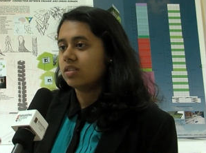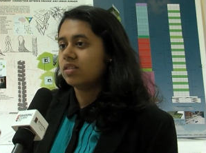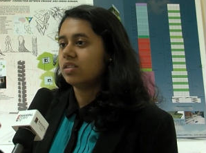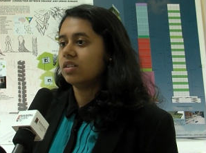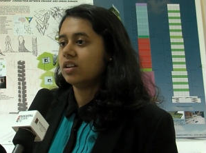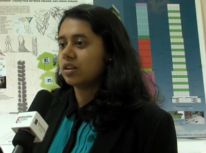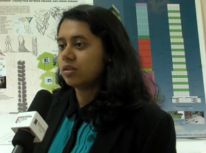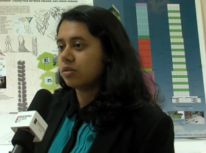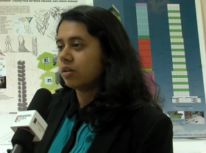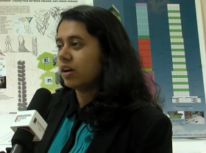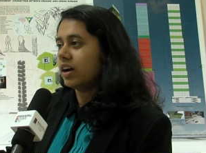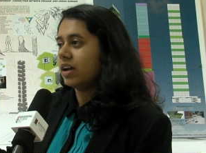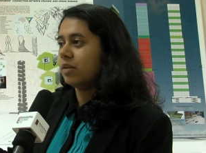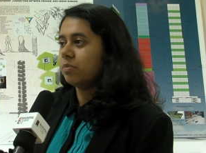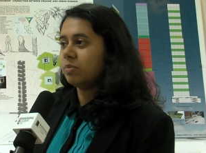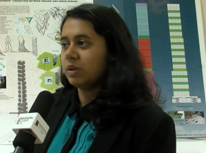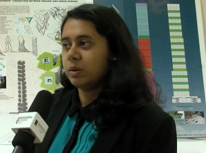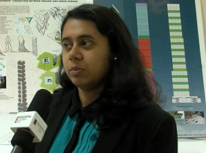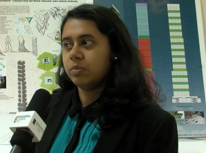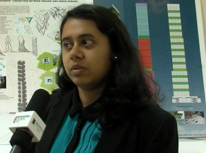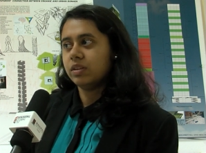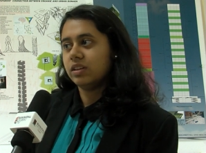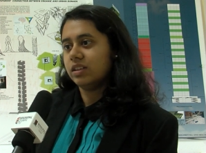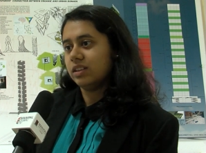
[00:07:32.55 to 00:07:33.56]
the required
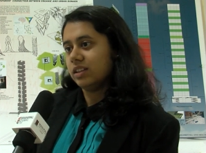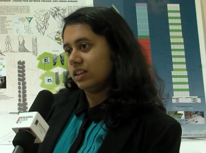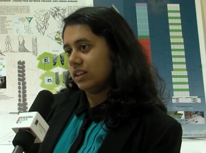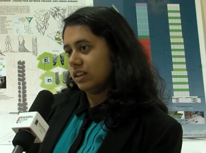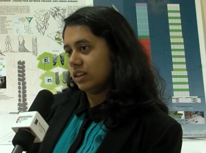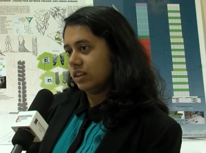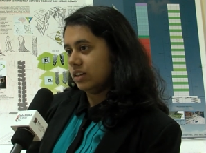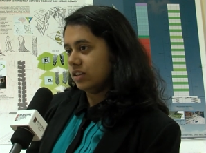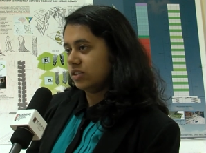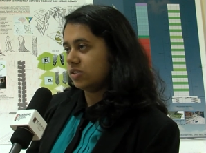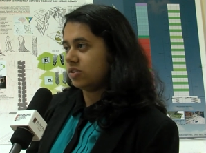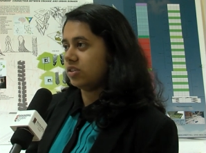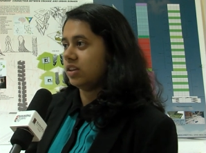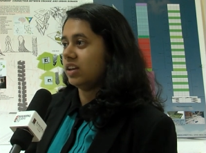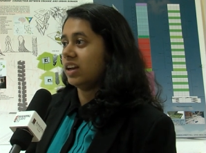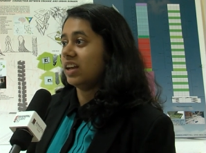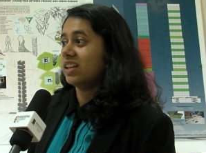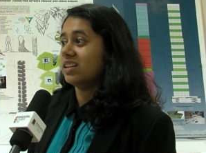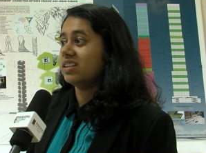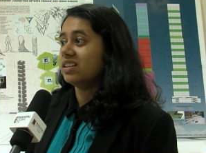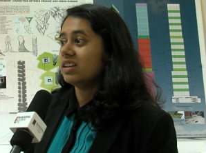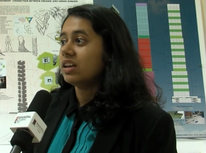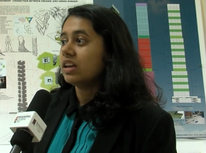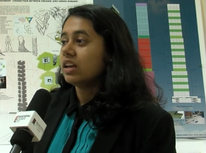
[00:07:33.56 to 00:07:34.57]
people in the industry.
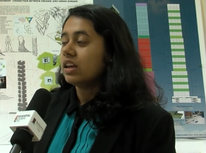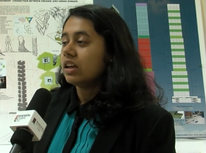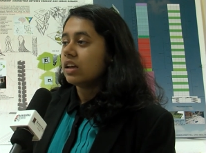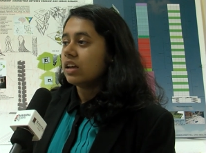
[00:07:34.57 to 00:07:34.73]
And